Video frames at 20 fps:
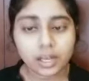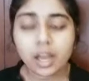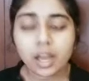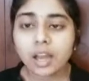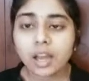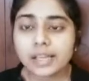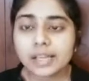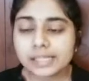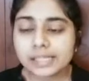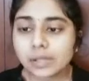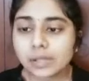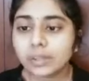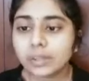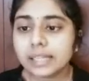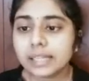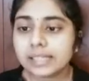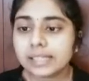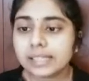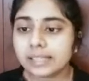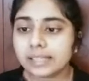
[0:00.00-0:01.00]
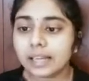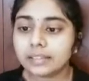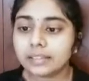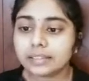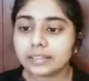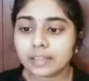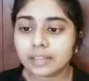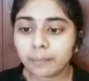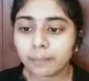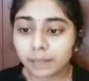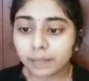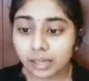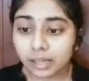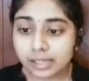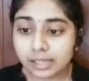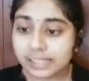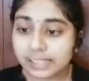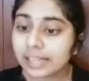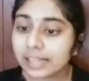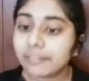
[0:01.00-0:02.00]
So these are some
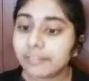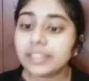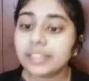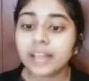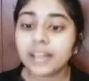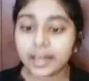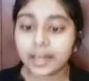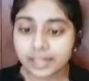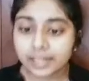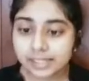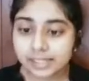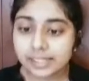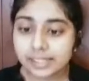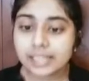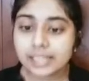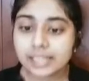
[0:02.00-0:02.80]
7 currencies